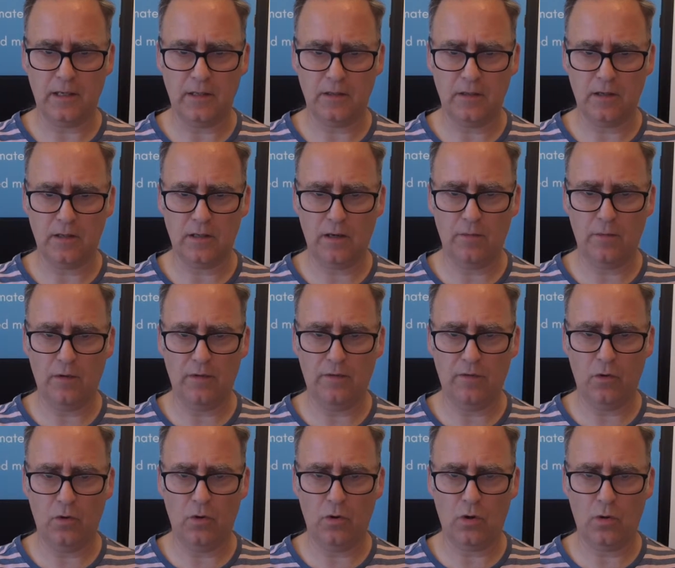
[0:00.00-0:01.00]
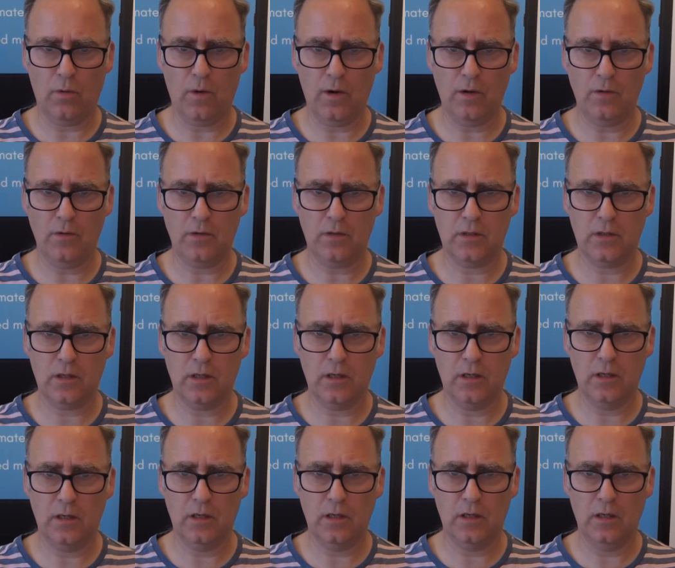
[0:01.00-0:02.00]
So it's given me 4 quotes.
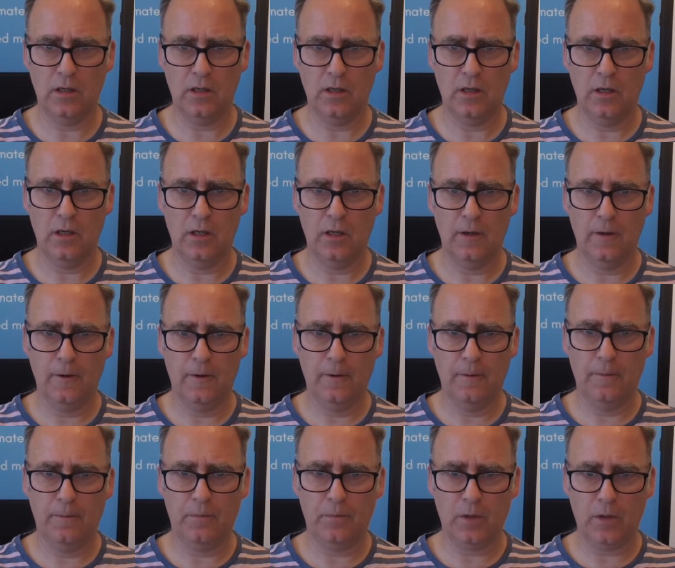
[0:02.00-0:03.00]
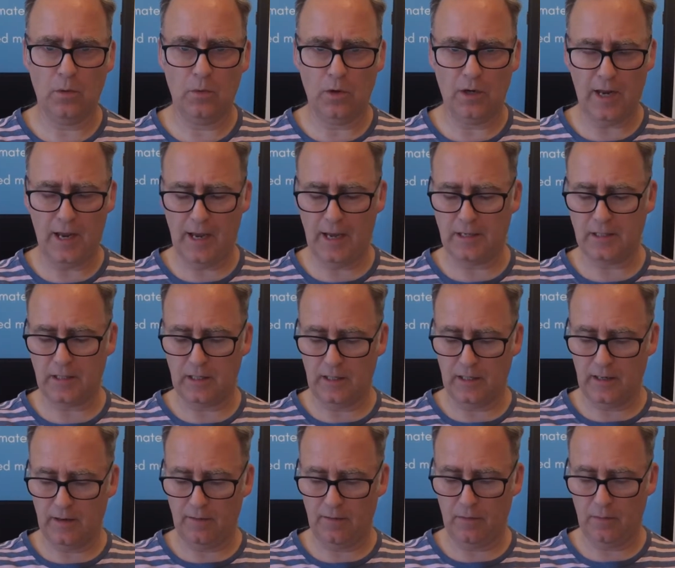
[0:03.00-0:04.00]
What it hasn't
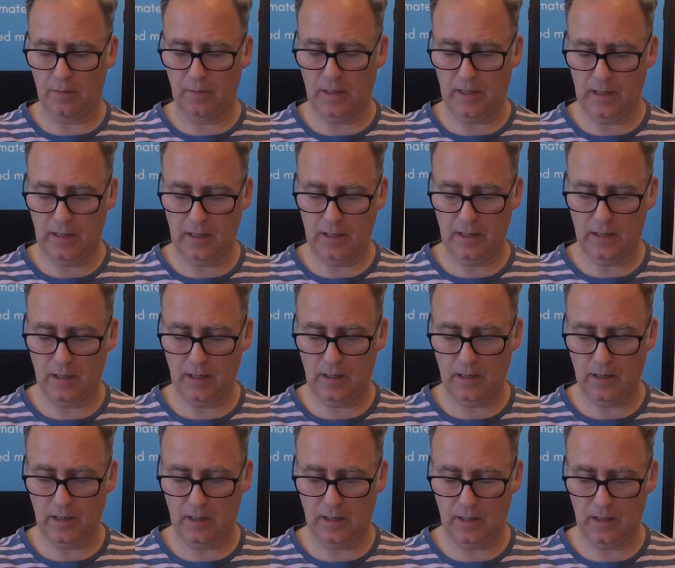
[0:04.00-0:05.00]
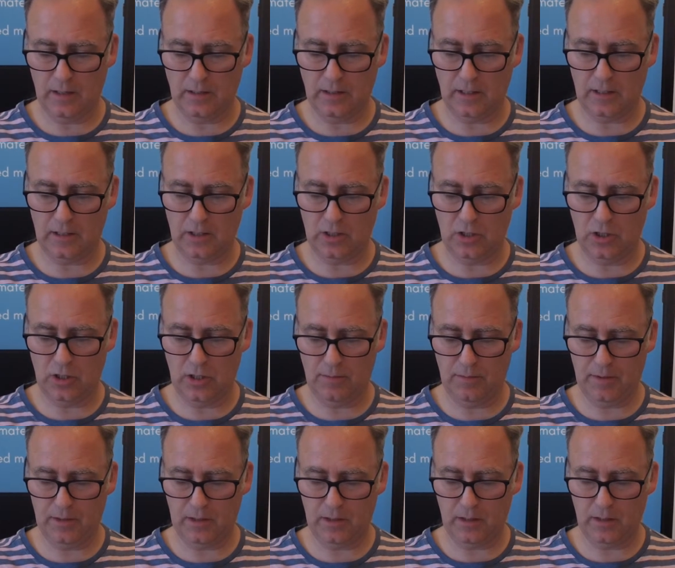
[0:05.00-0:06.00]
given me, is that the
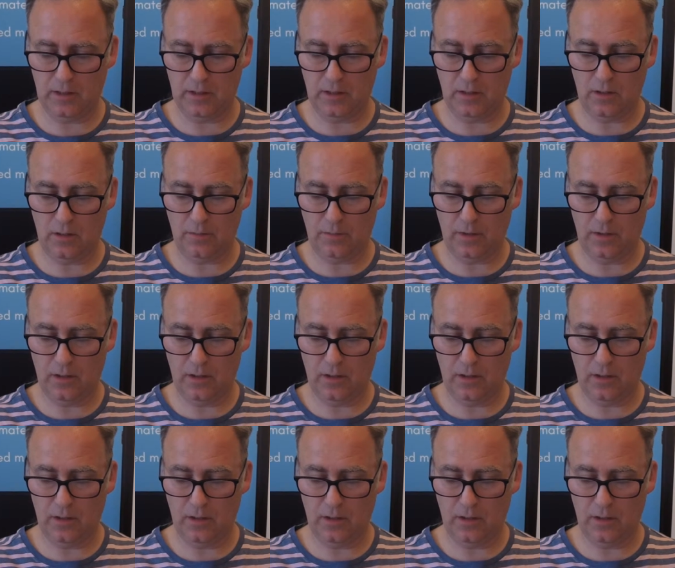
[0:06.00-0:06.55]
cheapest at the top?